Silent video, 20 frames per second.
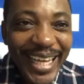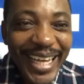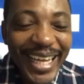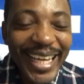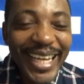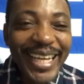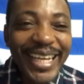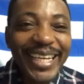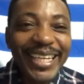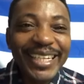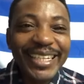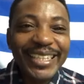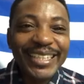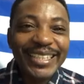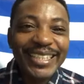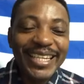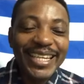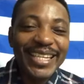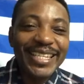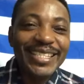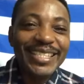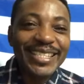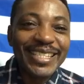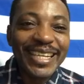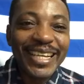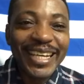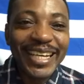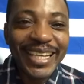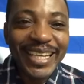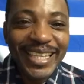Yes,
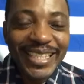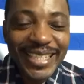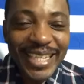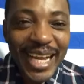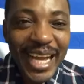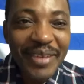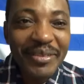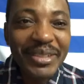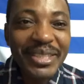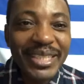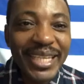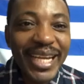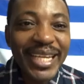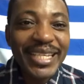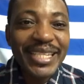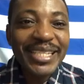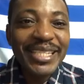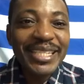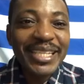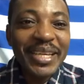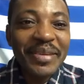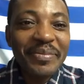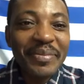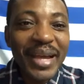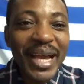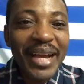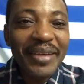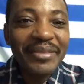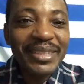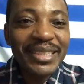I have a Chinese name.
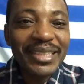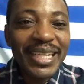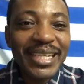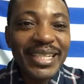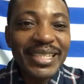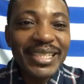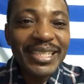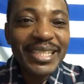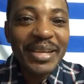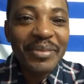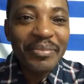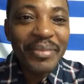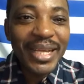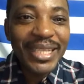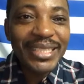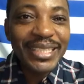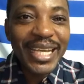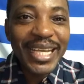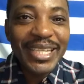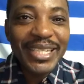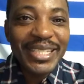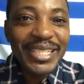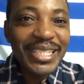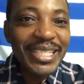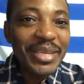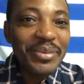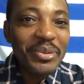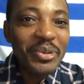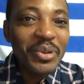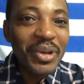My Chinese
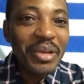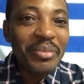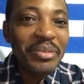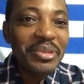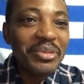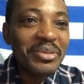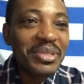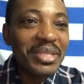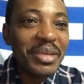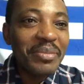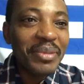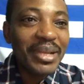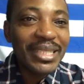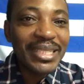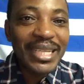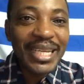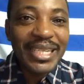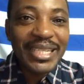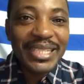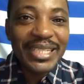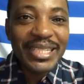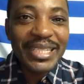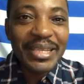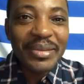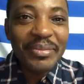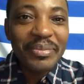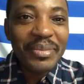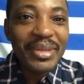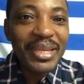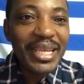name, you want me to say my Chinese name?